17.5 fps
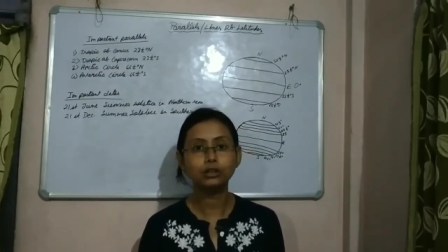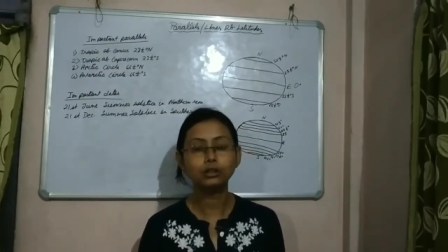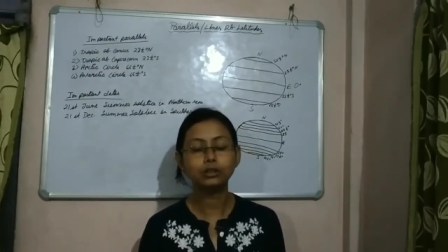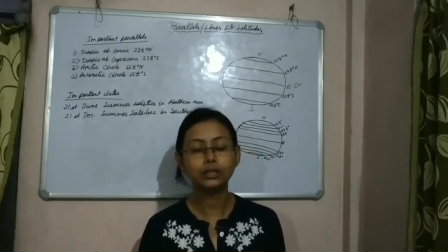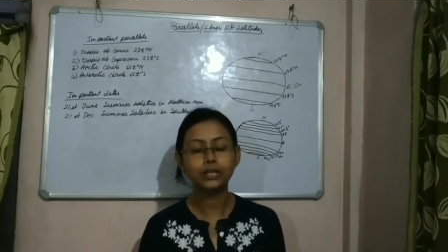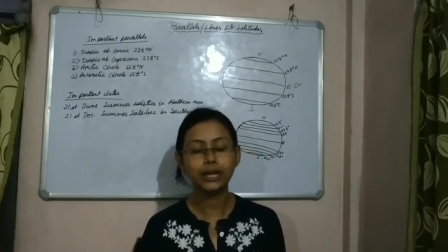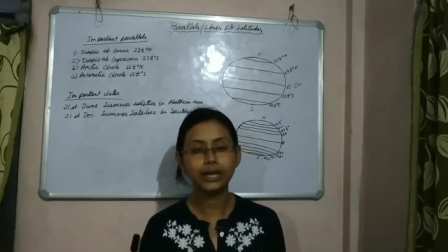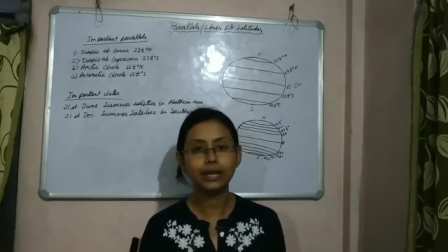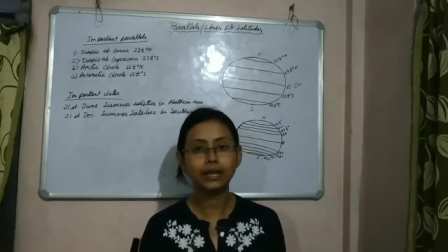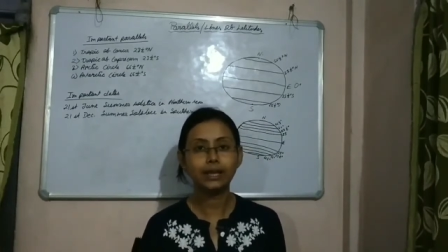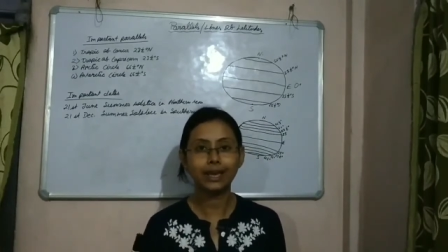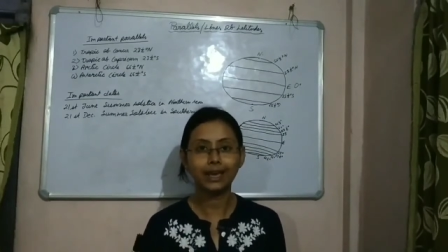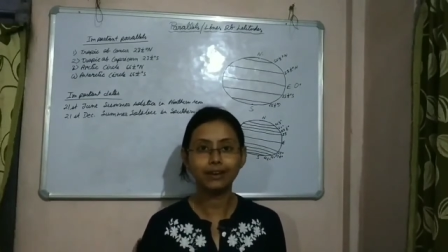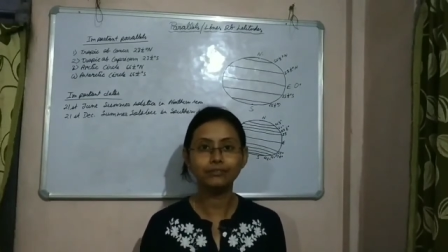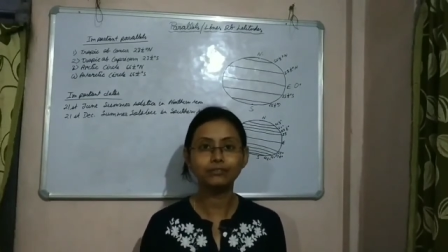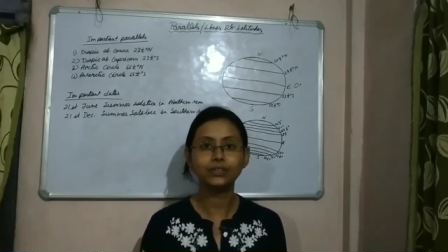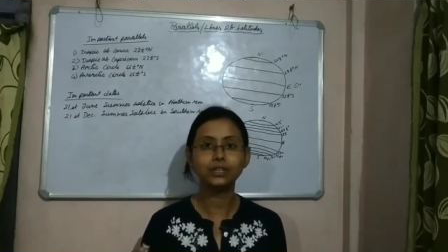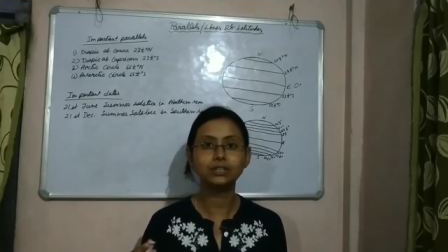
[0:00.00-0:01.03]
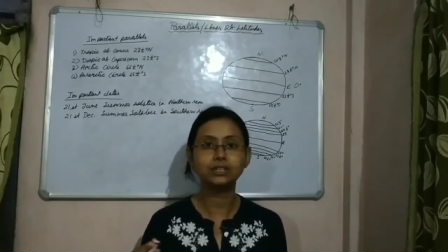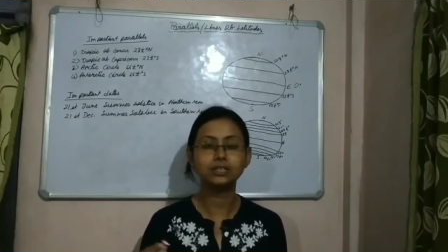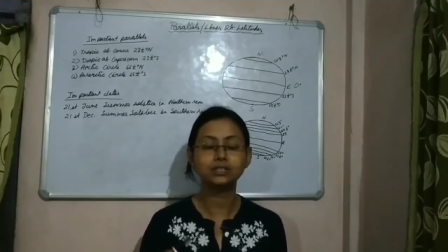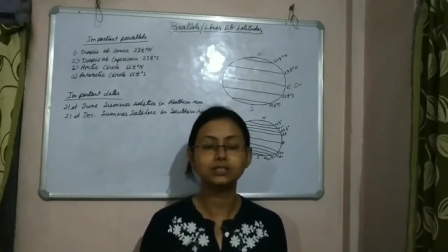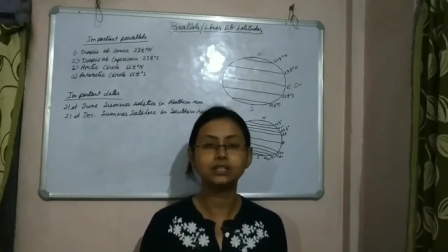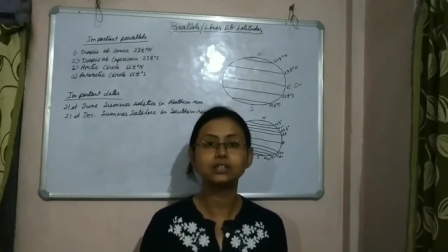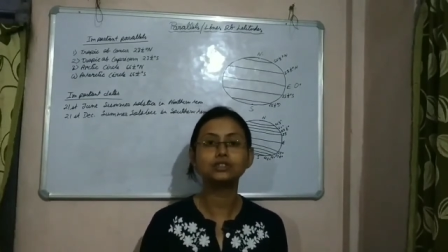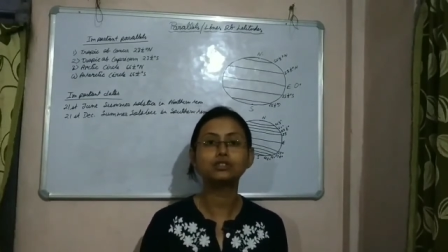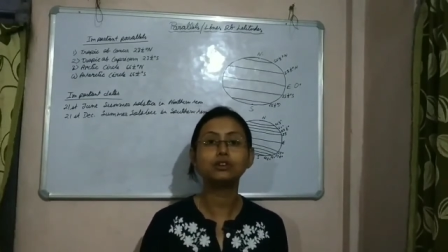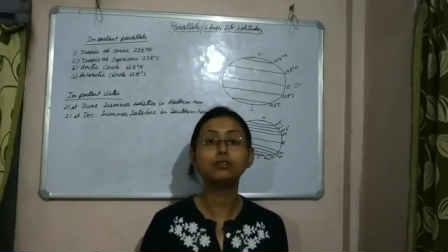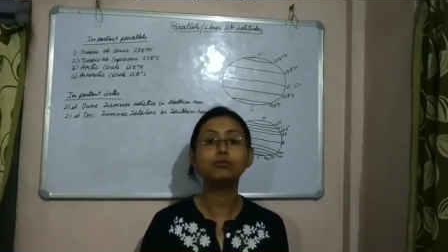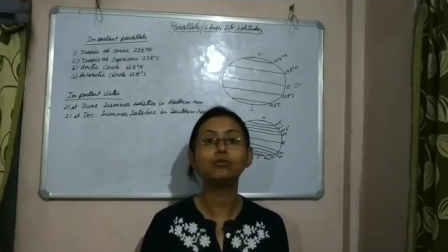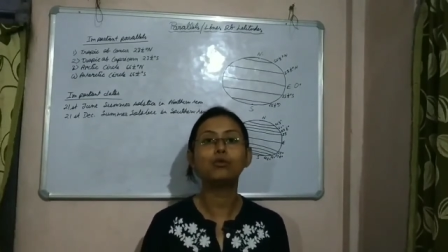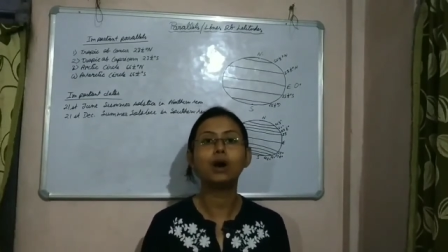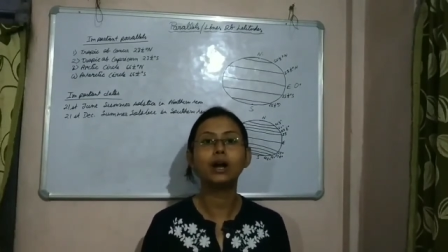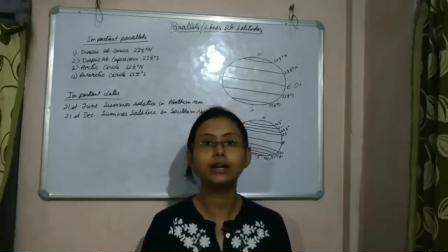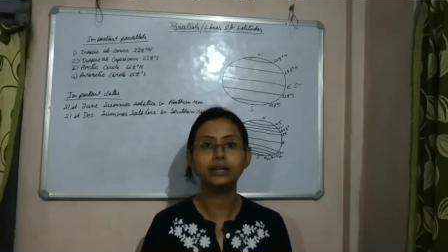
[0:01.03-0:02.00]
they have the distance of
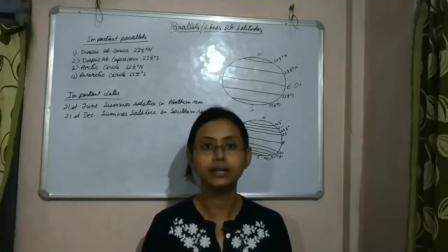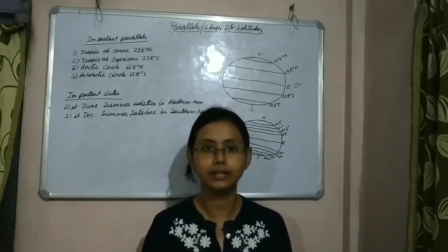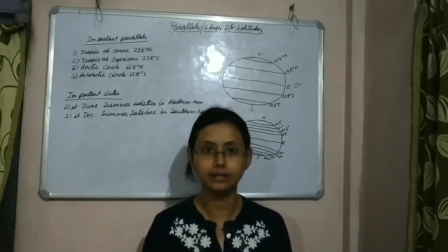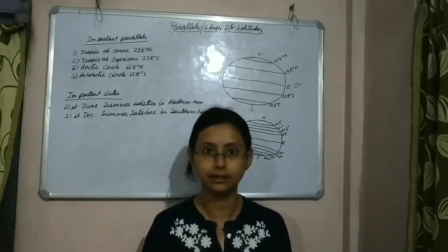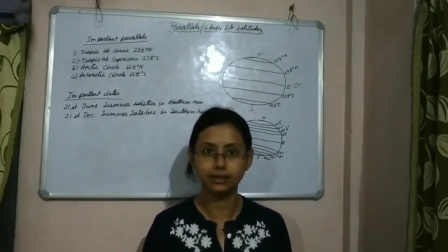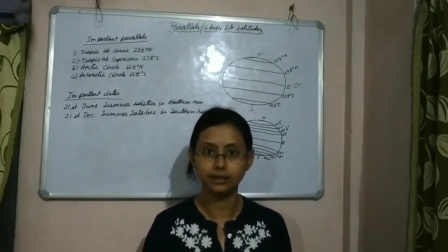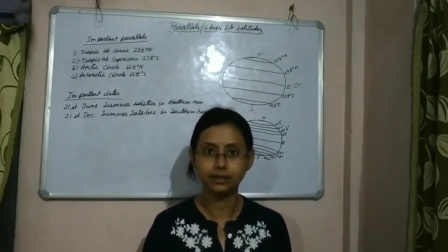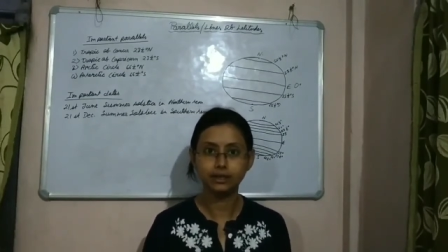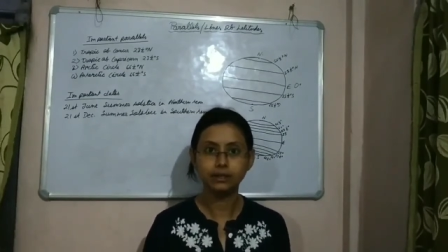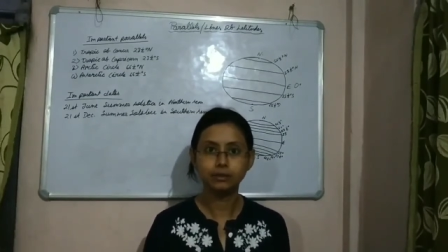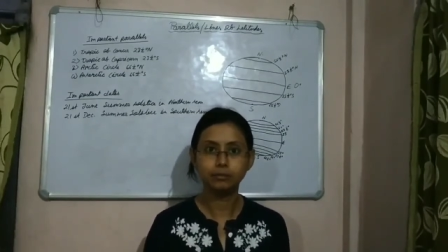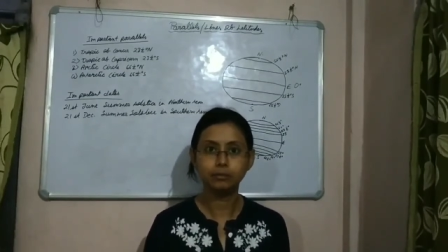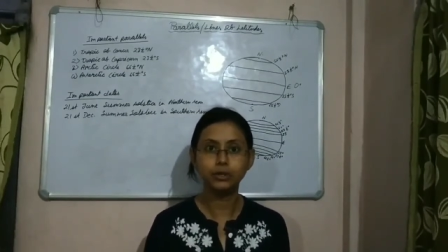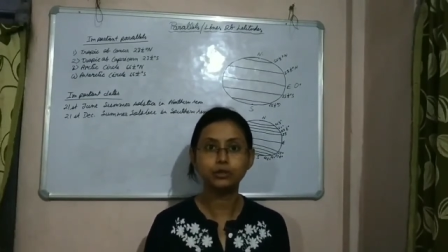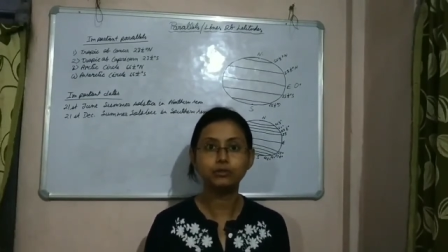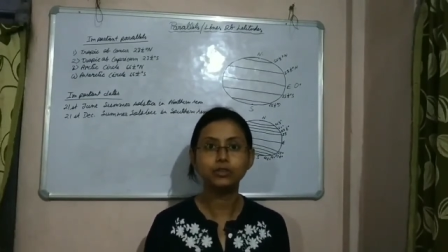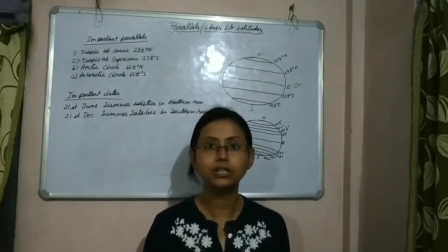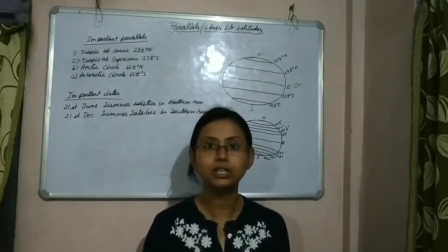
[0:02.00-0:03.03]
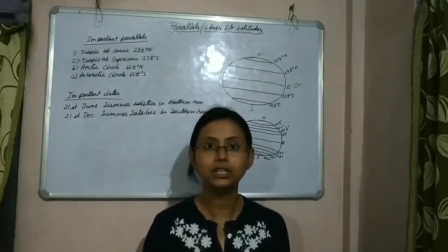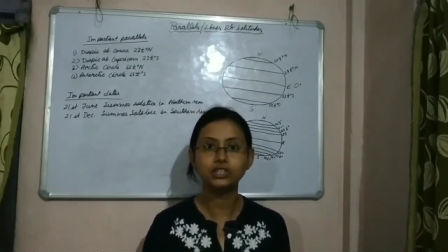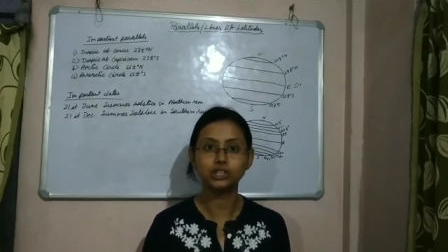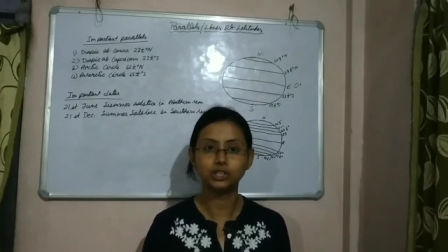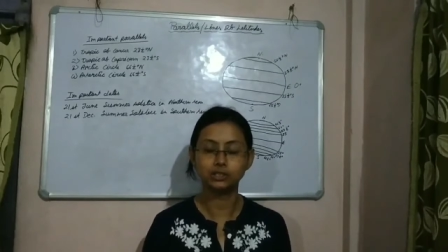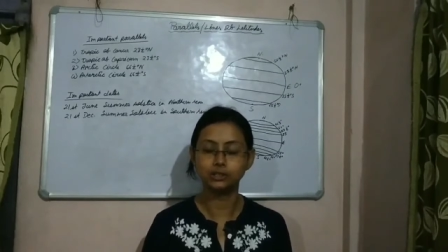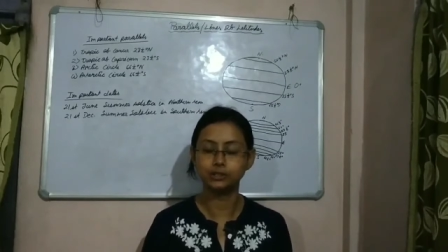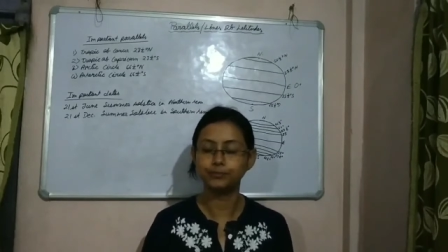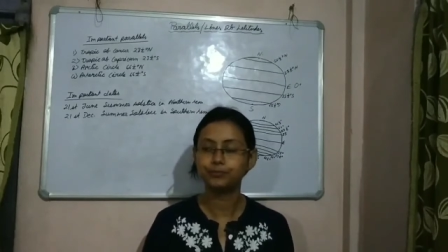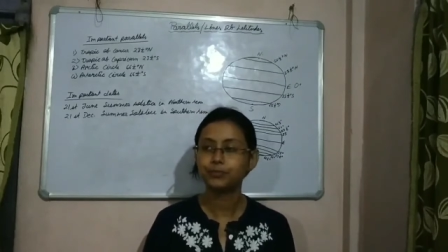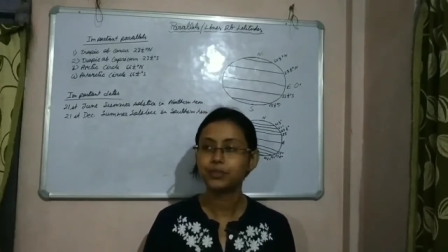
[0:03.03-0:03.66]
1 degree between each other.